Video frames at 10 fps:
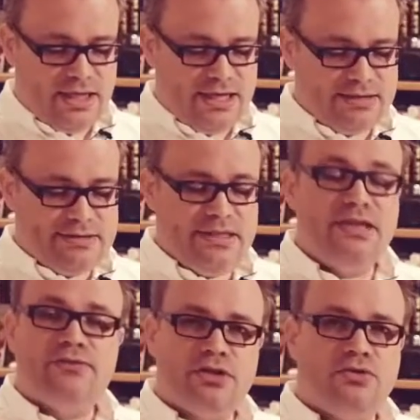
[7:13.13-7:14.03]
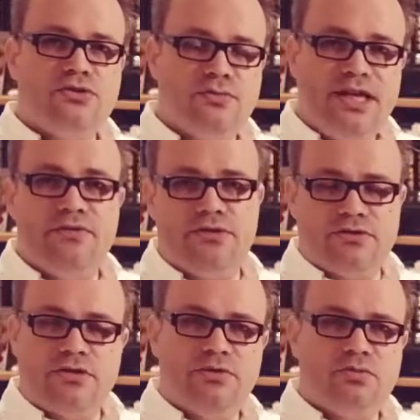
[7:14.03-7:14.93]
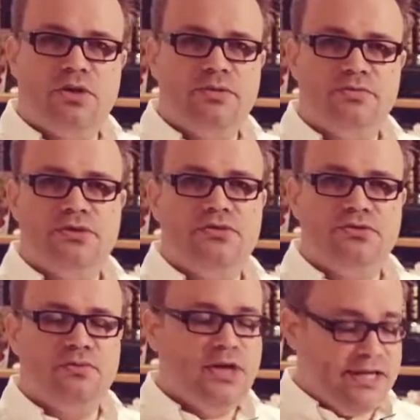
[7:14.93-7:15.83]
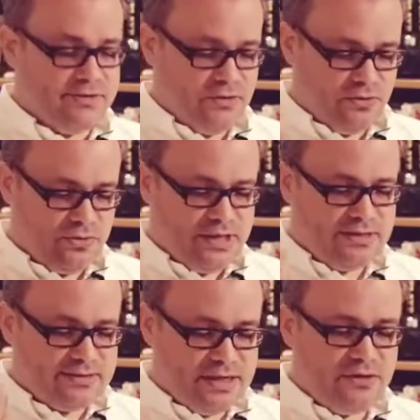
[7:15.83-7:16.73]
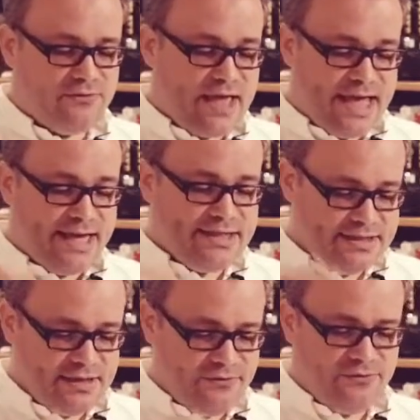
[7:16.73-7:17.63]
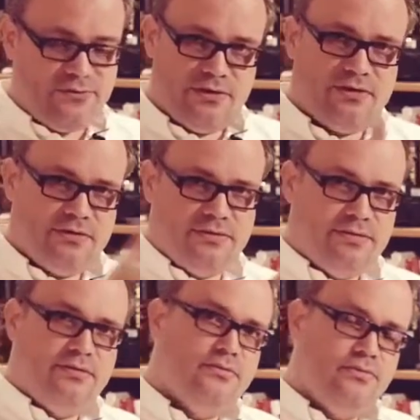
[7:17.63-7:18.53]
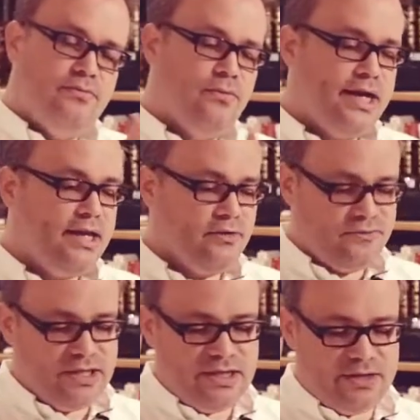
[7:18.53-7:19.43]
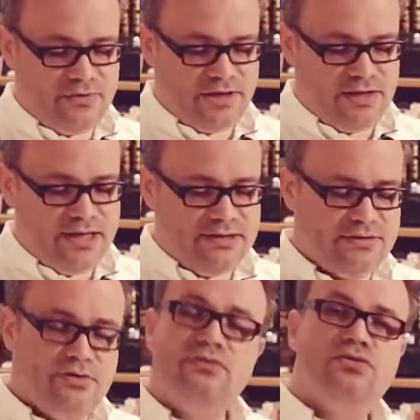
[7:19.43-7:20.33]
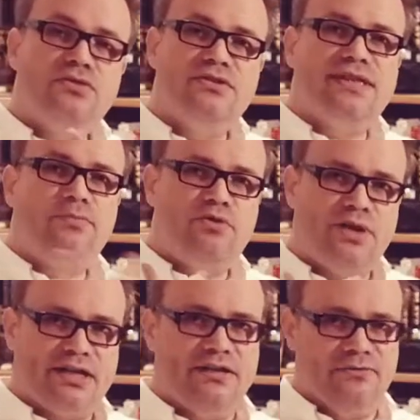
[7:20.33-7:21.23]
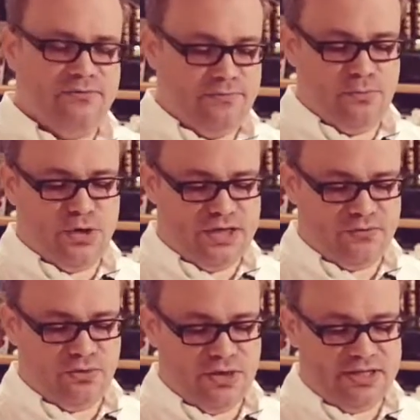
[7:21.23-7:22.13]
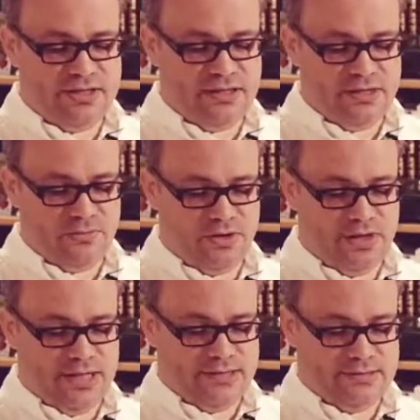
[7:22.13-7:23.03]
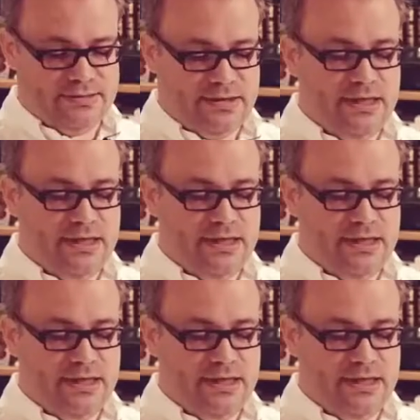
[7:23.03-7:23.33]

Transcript: and see if it goes away, if your stomach problems goes away. So instead of additive way of dealing with things, you do a subtractive way of dealing with things.